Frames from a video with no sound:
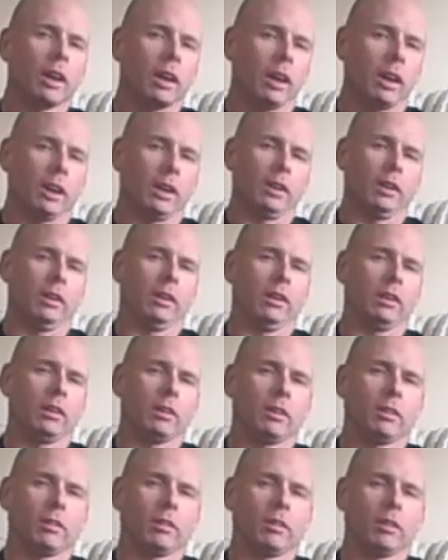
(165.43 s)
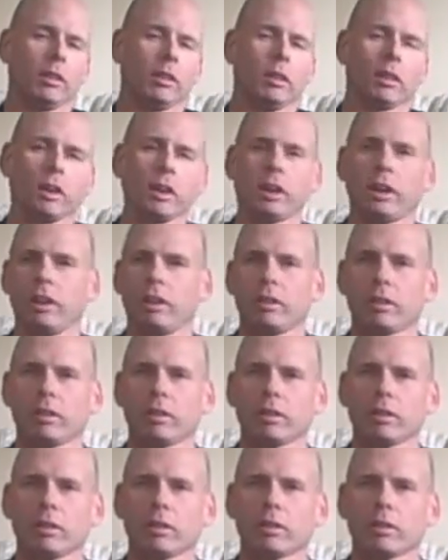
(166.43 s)
And if you look at
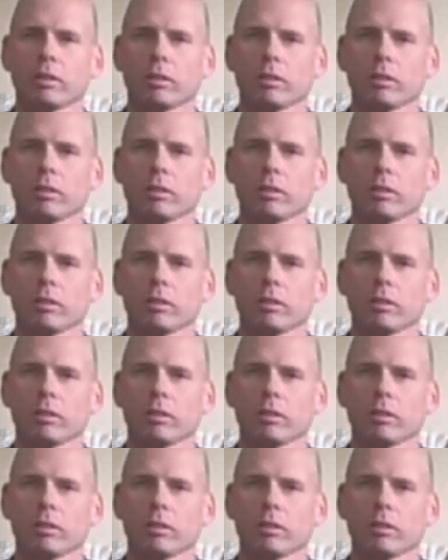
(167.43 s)
his